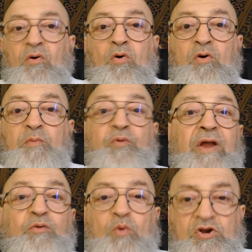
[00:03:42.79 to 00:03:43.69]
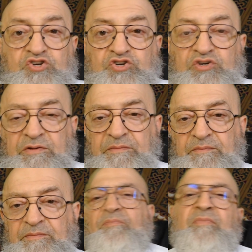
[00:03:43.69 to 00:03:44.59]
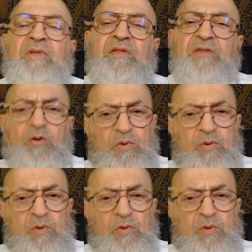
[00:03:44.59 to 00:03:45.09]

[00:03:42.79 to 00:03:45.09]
or brainwash. The